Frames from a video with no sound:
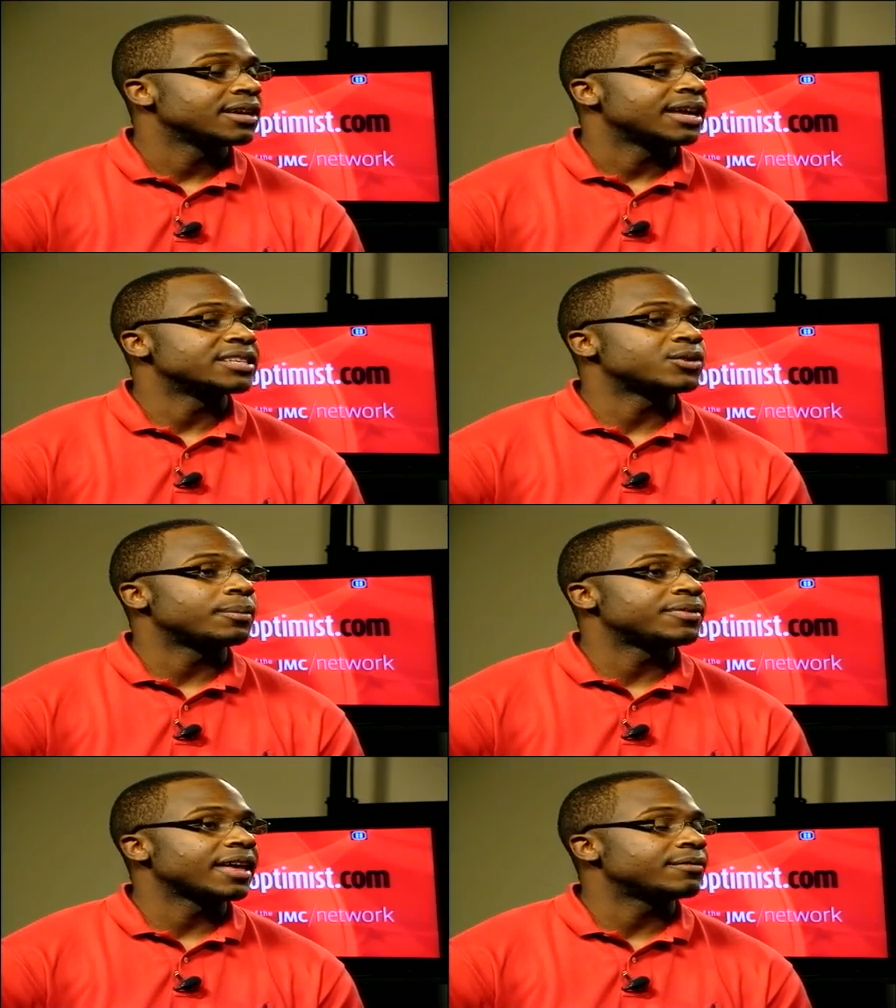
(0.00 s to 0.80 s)
And so I'm
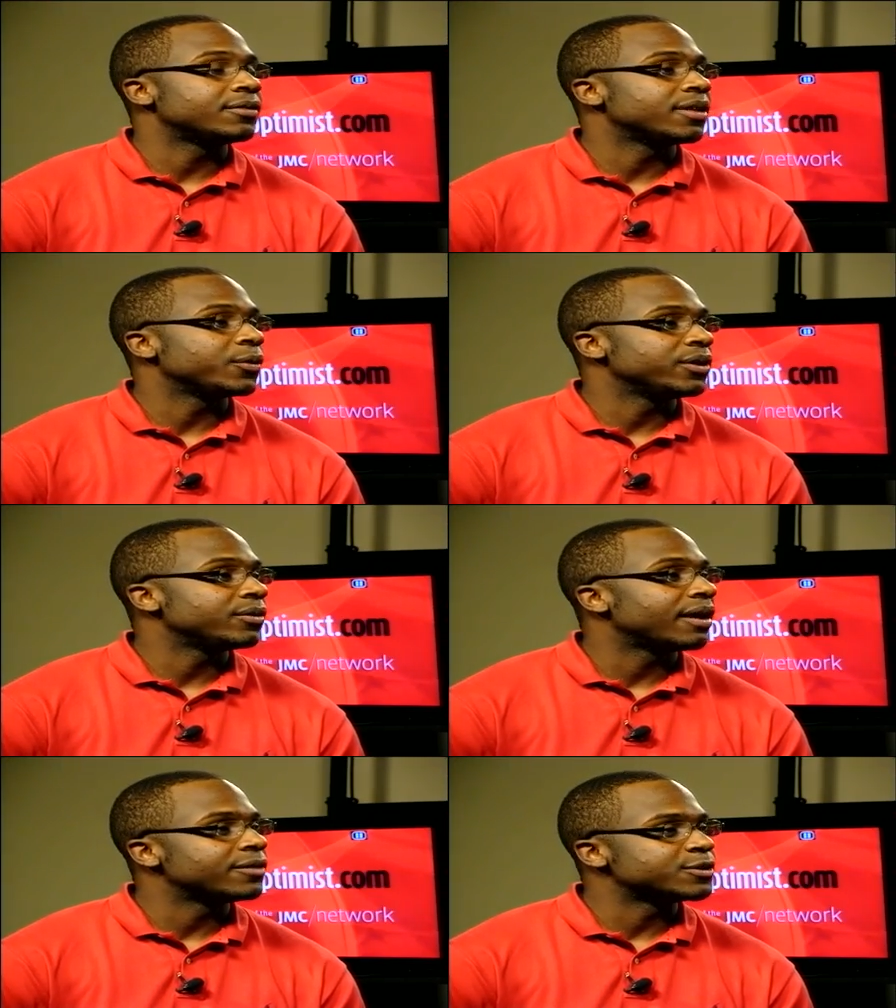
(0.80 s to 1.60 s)
thankful that we do
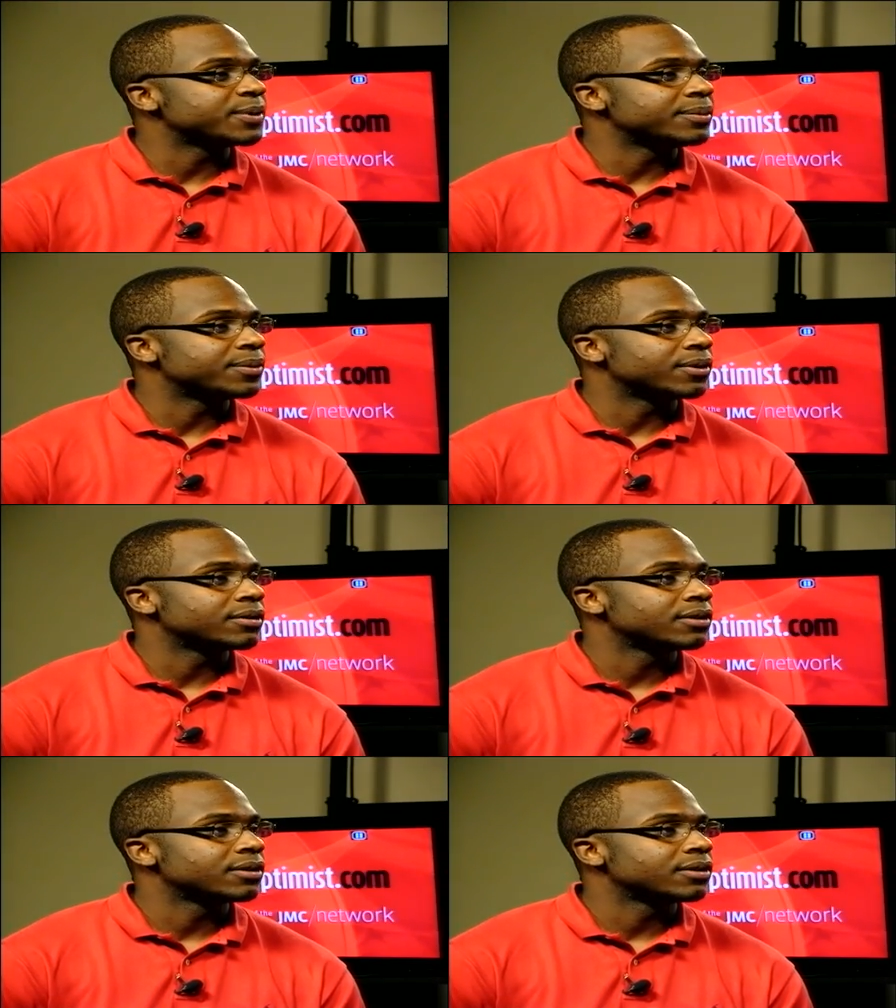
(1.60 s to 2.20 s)
have those people